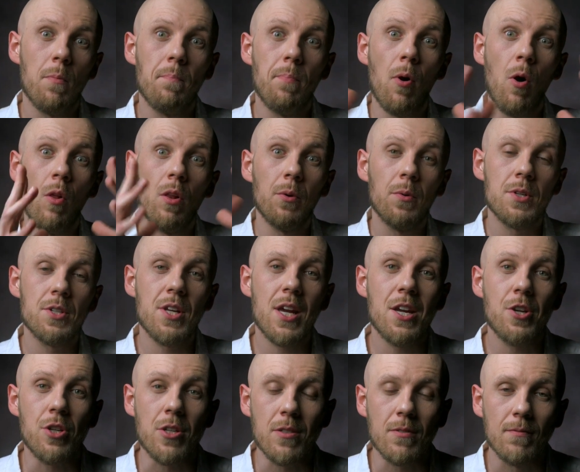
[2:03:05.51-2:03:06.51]

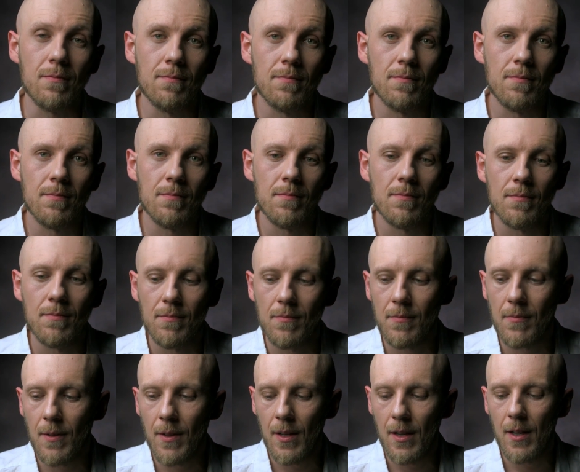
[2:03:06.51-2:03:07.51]
polarization
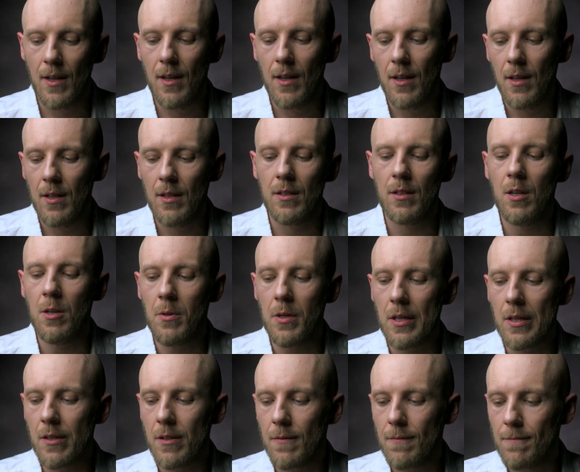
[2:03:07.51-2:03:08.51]

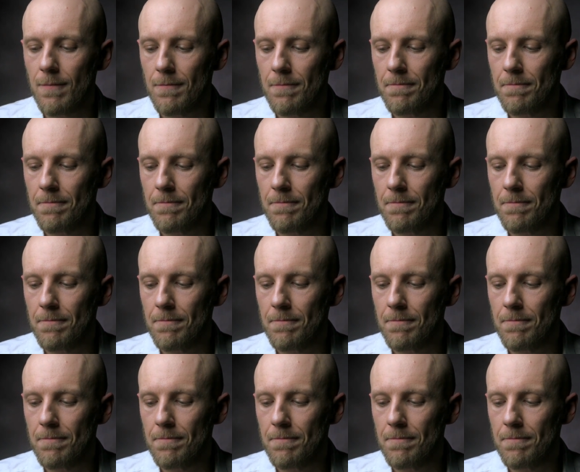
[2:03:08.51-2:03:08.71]
going on.